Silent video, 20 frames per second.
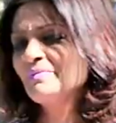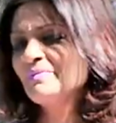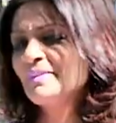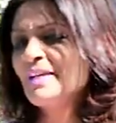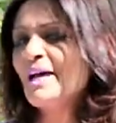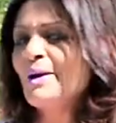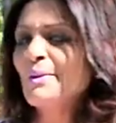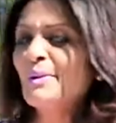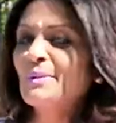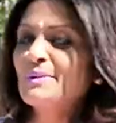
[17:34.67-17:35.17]

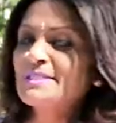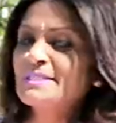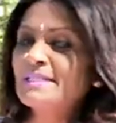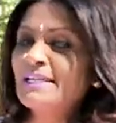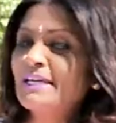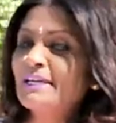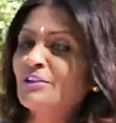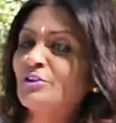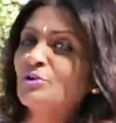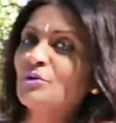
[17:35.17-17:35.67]
I always
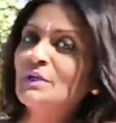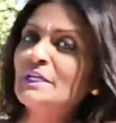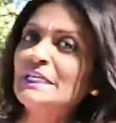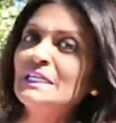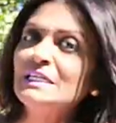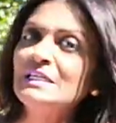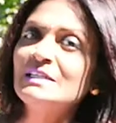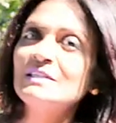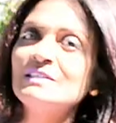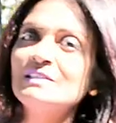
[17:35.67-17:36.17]
like
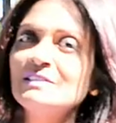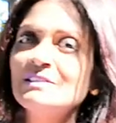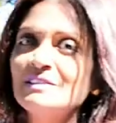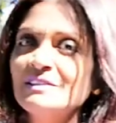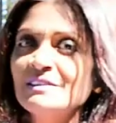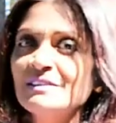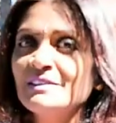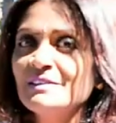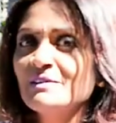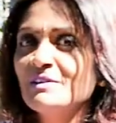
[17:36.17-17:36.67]
3.
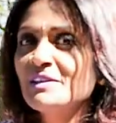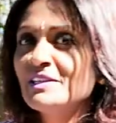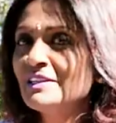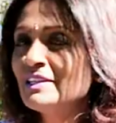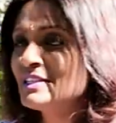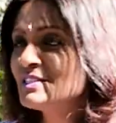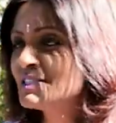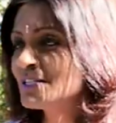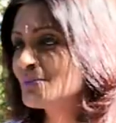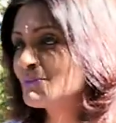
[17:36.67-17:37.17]

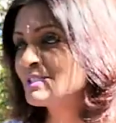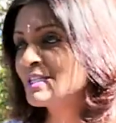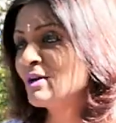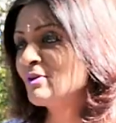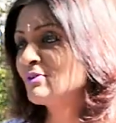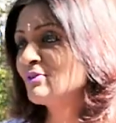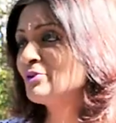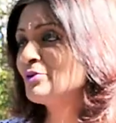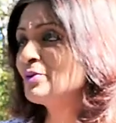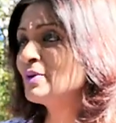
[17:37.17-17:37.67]
Anything jumps out
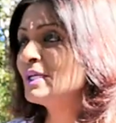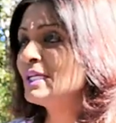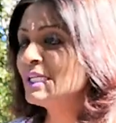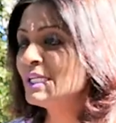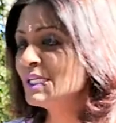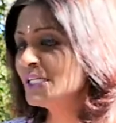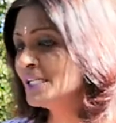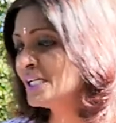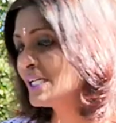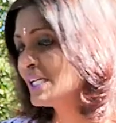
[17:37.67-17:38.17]

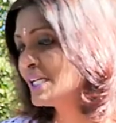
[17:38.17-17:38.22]
3.